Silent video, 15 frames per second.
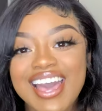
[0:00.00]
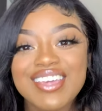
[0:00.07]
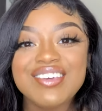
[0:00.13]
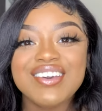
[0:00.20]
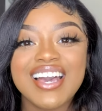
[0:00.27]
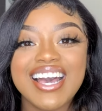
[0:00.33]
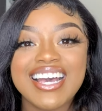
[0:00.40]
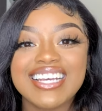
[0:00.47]
Hi
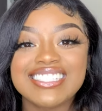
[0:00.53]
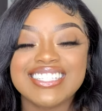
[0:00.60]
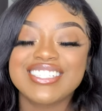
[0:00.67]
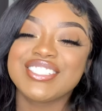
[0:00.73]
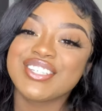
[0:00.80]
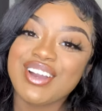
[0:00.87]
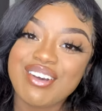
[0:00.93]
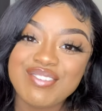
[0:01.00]
you guys,
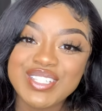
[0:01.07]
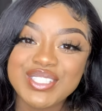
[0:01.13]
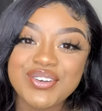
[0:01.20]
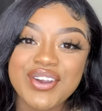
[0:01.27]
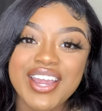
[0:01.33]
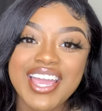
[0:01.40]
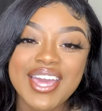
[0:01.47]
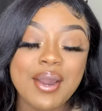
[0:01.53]
it's your girl
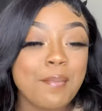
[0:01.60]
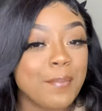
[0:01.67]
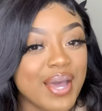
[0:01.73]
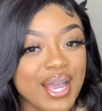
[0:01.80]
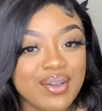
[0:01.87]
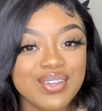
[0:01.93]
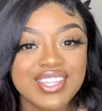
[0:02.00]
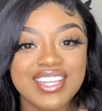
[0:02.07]
Victoria and I'm
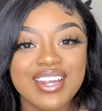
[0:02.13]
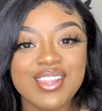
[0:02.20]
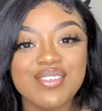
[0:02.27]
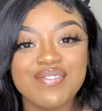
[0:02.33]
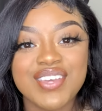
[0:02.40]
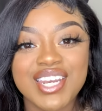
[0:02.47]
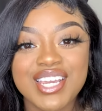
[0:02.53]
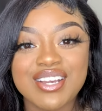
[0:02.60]
back with another
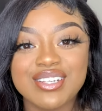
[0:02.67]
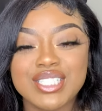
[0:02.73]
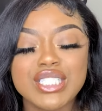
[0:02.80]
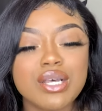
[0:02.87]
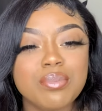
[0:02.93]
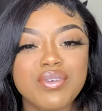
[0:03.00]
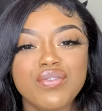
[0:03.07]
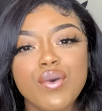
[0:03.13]
video.
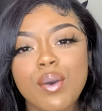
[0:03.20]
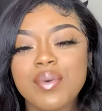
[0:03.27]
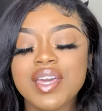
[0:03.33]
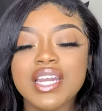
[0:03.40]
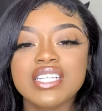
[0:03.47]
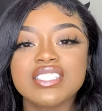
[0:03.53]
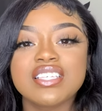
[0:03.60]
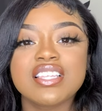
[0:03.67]
So before we
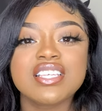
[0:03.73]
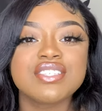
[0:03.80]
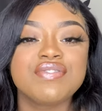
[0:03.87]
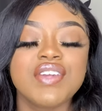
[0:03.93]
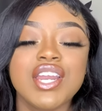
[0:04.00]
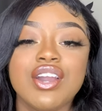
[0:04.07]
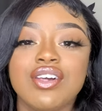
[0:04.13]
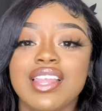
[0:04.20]
get into this
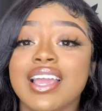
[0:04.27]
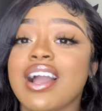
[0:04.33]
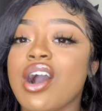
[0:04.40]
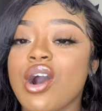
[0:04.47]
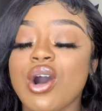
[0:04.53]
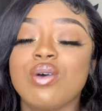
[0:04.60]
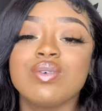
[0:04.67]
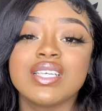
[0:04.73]
video, like I
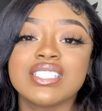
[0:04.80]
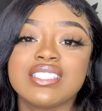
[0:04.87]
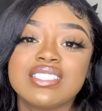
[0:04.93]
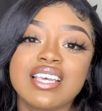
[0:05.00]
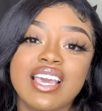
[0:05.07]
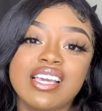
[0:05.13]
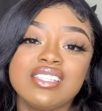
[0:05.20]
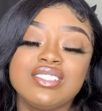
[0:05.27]
always
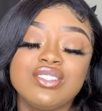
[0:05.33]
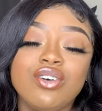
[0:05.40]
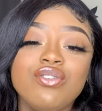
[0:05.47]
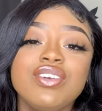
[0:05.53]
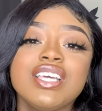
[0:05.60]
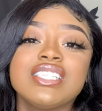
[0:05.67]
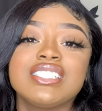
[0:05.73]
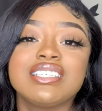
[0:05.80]
say, don't
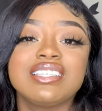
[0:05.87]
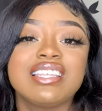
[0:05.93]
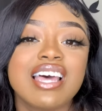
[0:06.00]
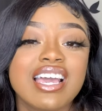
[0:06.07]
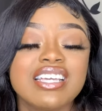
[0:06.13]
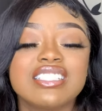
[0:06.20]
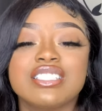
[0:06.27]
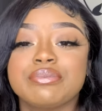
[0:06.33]
forget to
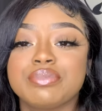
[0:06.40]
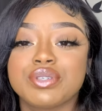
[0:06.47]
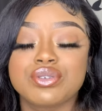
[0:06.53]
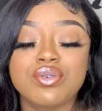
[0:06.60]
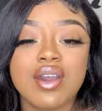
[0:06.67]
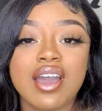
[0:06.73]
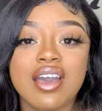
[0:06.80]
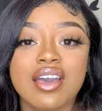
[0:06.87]
like,
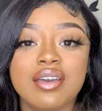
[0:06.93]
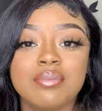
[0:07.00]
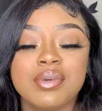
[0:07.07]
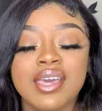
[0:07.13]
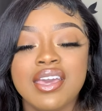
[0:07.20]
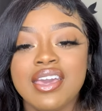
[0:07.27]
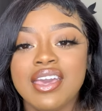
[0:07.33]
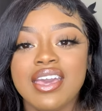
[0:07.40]
subscribe,
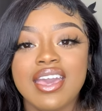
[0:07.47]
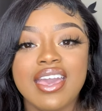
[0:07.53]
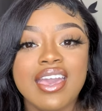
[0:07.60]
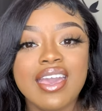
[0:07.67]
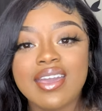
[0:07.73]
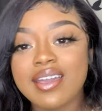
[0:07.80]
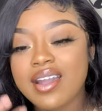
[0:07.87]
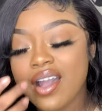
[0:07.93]

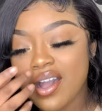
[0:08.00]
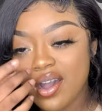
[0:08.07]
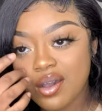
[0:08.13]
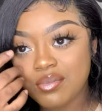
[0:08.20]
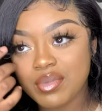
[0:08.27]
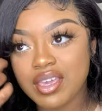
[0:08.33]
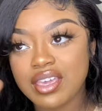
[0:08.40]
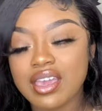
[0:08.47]
and
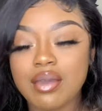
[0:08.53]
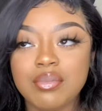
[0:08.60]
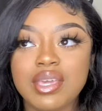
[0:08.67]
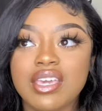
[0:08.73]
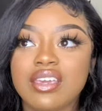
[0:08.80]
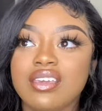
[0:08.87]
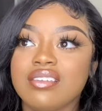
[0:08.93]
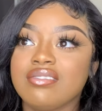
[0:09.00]
comment. I
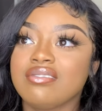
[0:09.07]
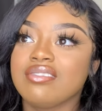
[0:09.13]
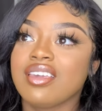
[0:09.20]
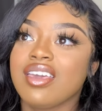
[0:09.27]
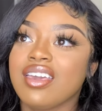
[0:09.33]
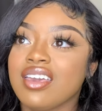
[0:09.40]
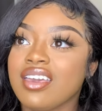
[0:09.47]
mean,